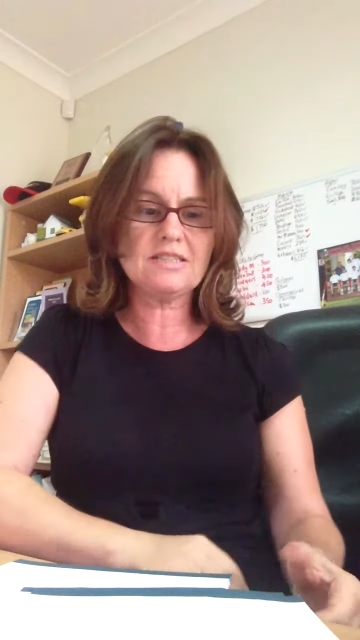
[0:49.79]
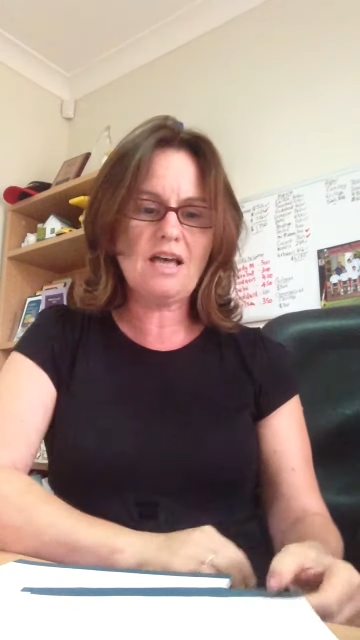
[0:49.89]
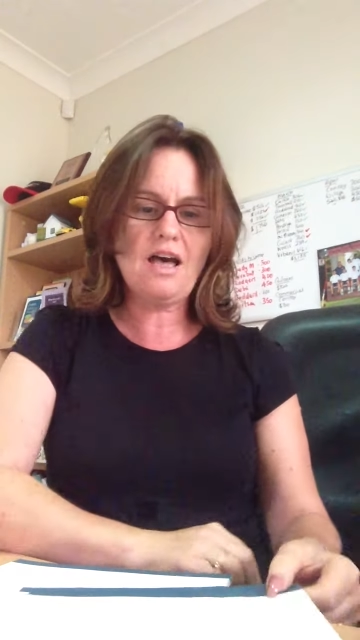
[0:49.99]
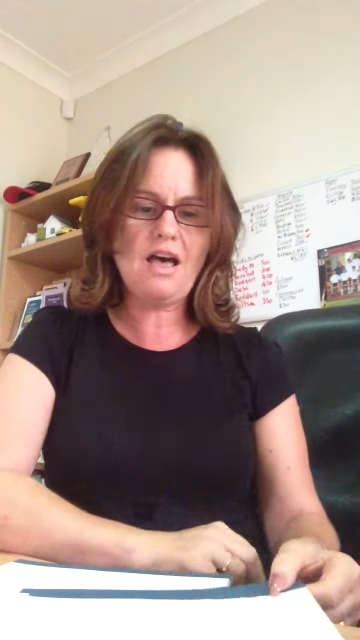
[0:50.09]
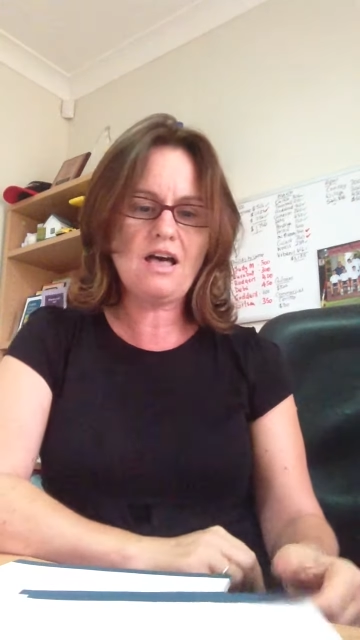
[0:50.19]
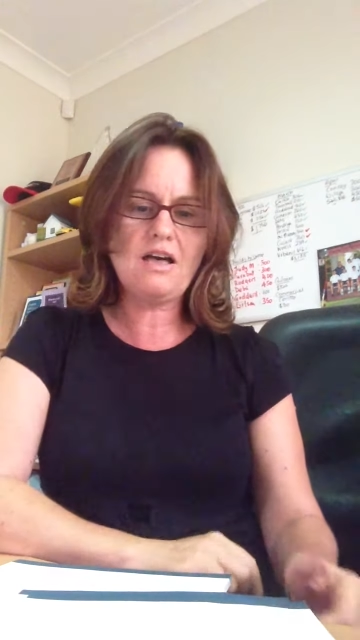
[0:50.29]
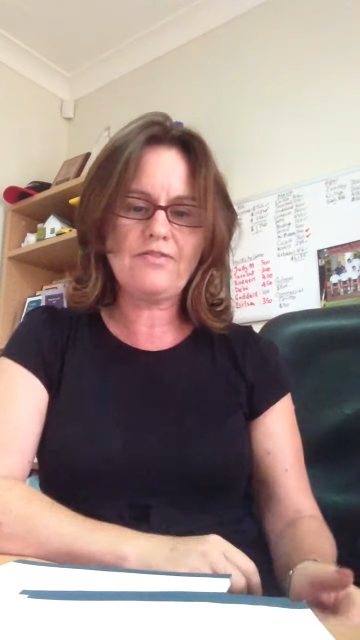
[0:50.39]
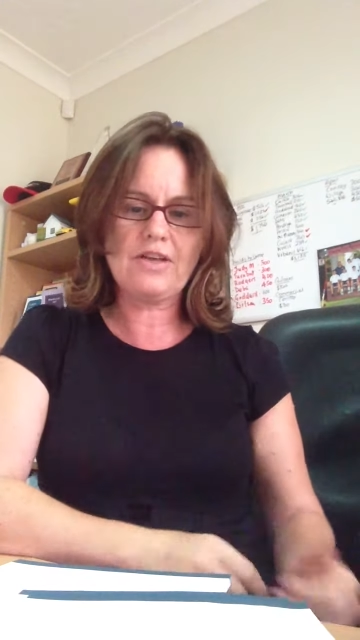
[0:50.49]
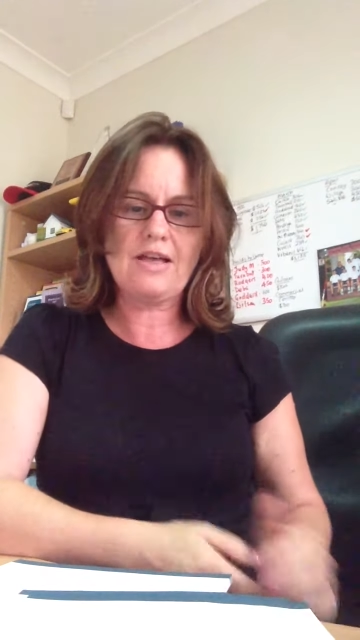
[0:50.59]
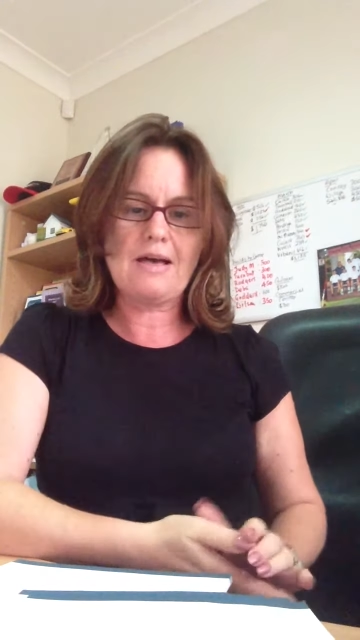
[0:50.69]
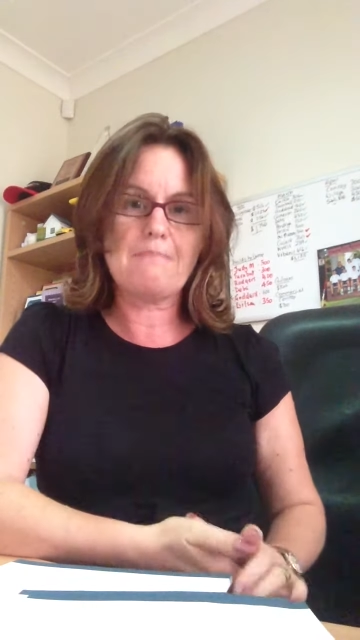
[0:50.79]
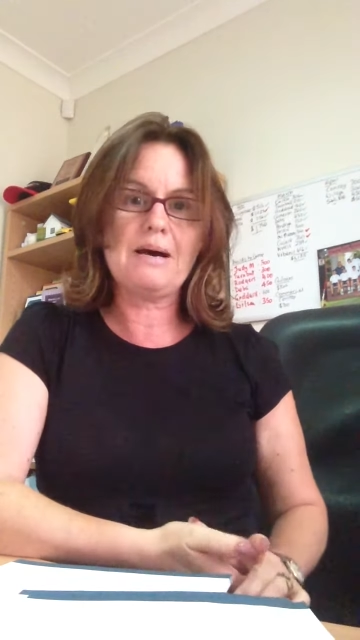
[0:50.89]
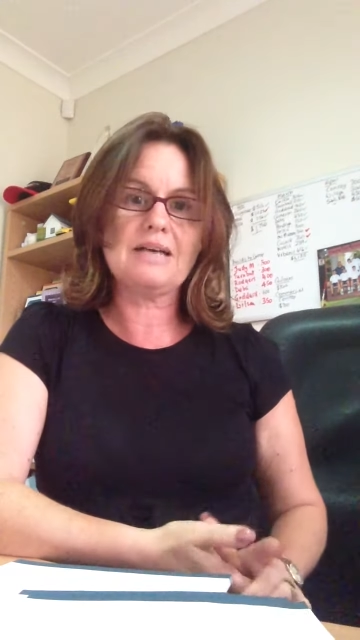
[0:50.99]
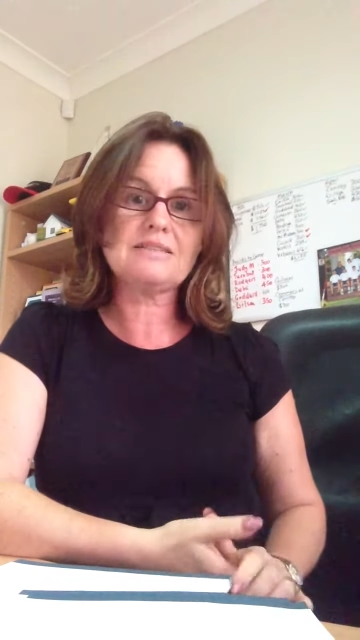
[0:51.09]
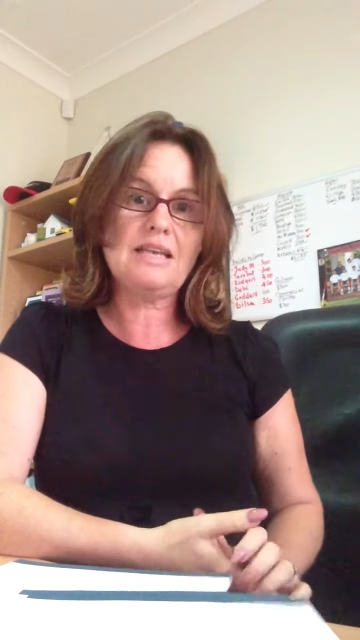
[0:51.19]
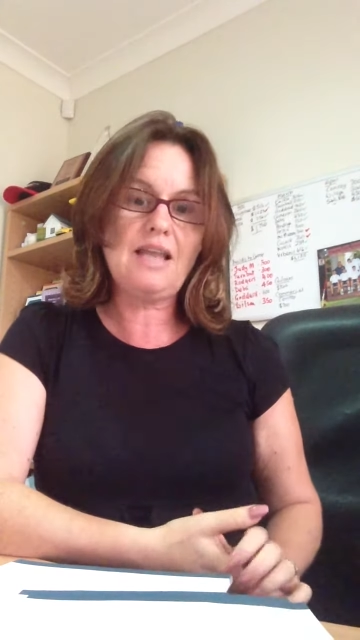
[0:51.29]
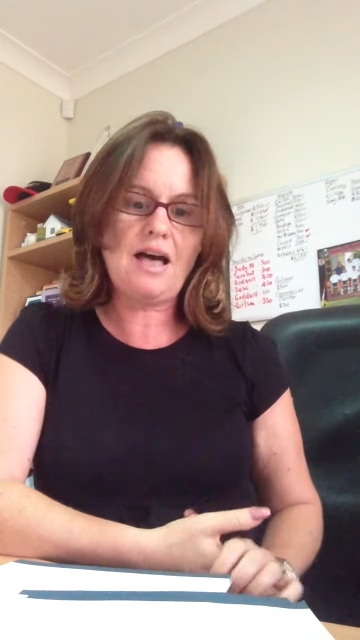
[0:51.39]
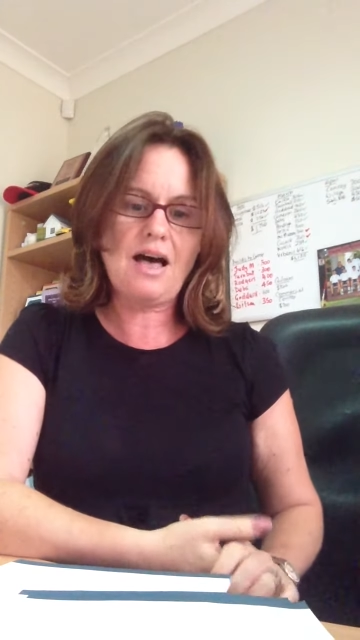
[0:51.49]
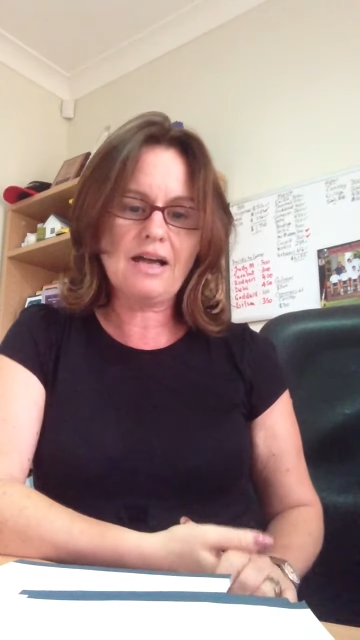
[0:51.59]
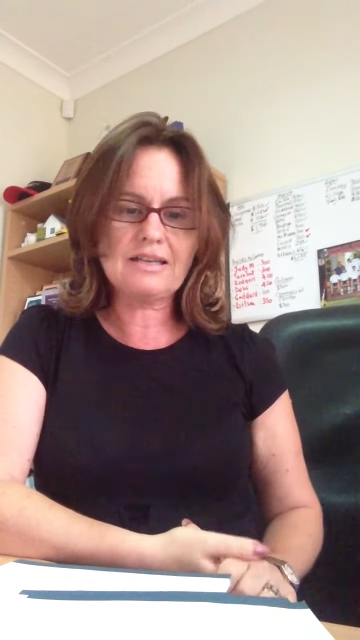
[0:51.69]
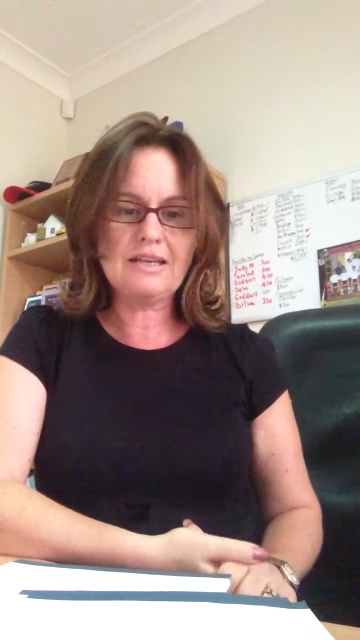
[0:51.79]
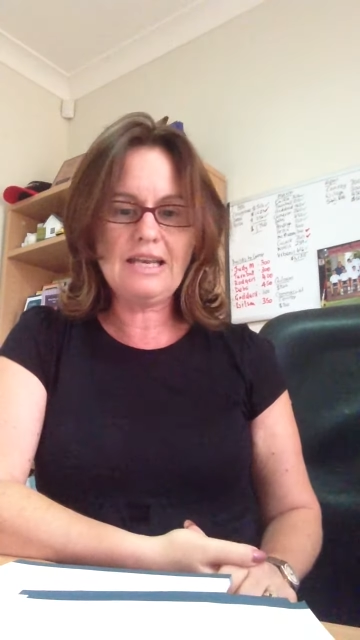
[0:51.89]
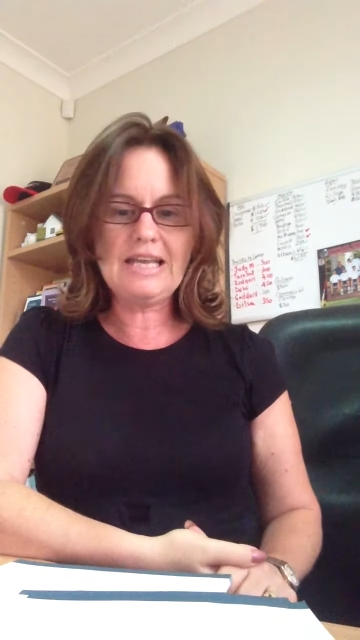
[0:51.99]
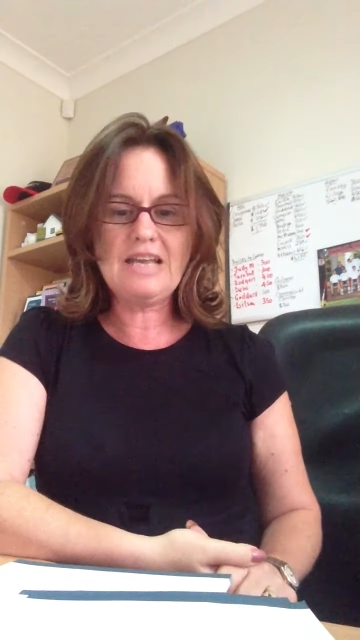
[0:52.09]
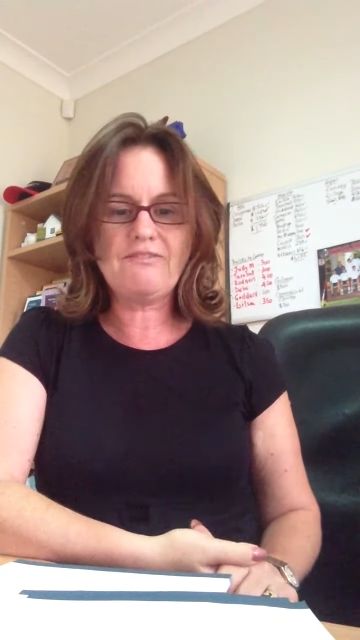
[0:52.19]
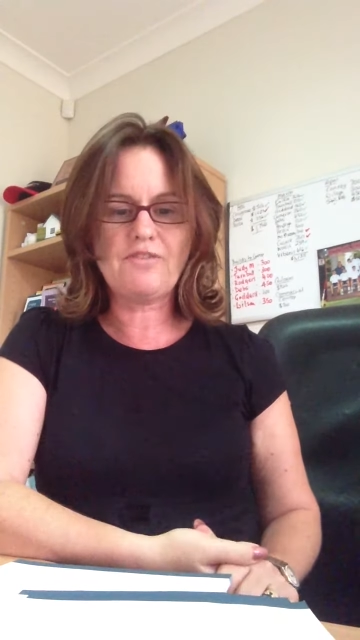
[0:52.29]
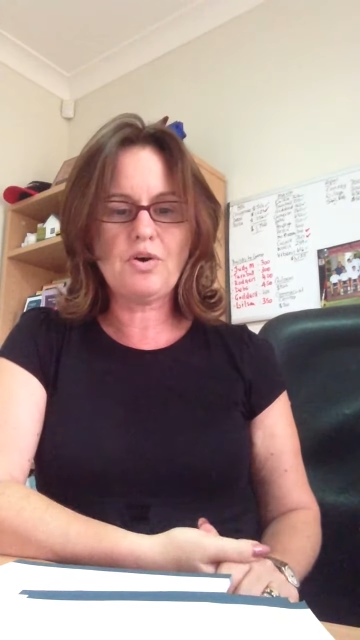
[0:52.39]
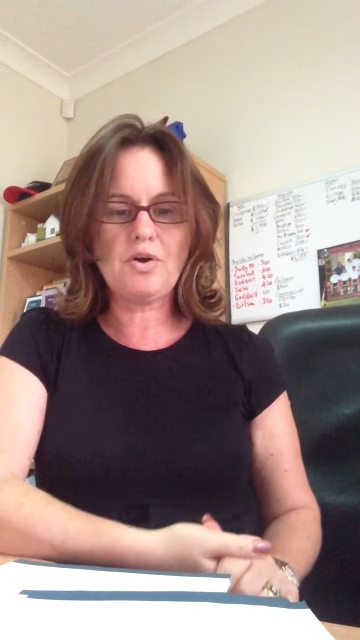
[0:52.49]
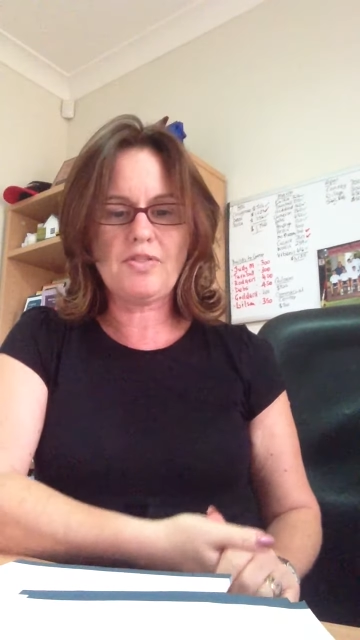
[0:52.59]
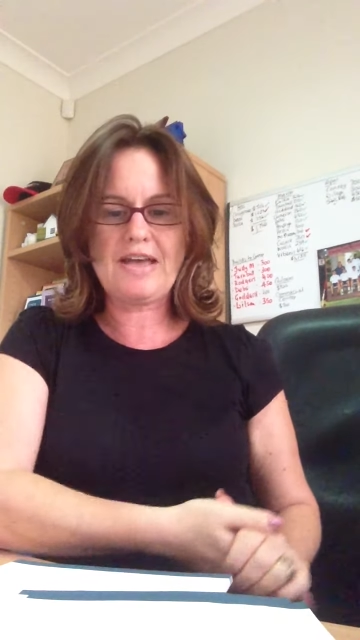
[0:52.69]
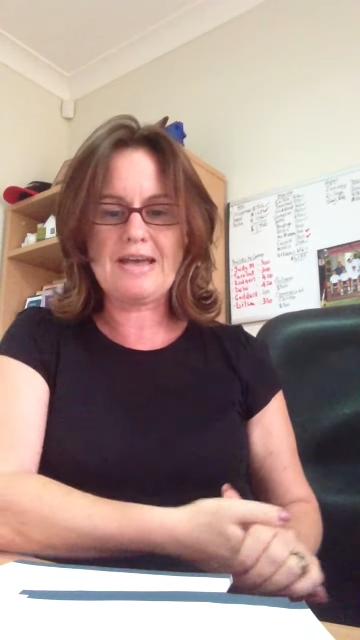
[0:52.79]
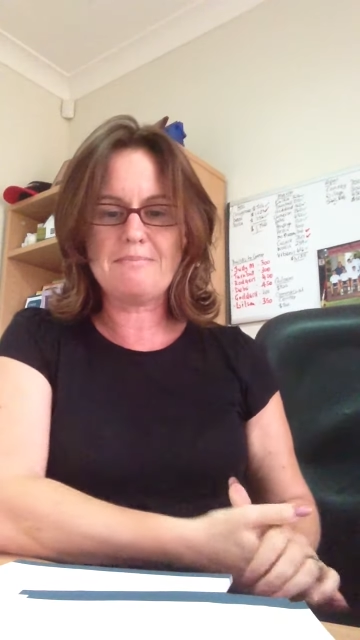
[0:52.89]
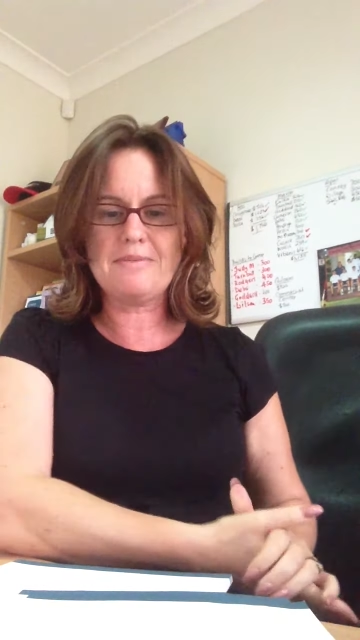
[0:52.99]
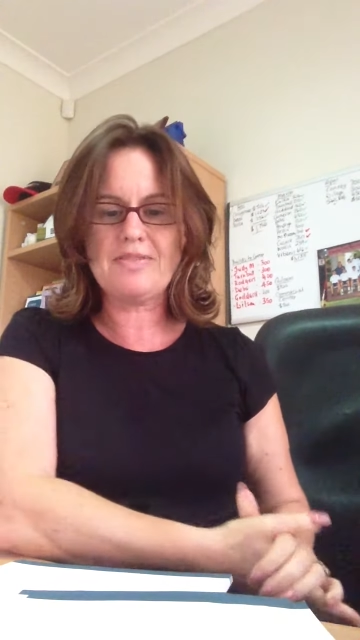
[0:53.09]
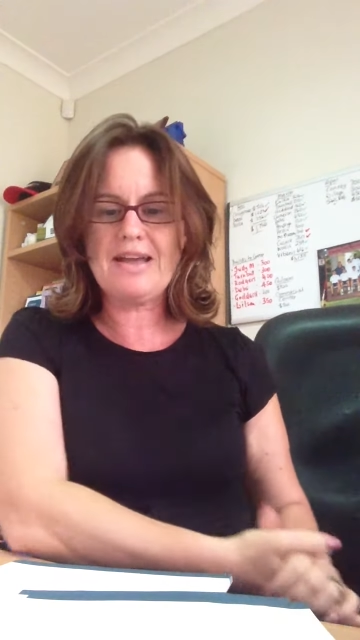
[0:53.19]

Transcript: reserve. But luckily for them,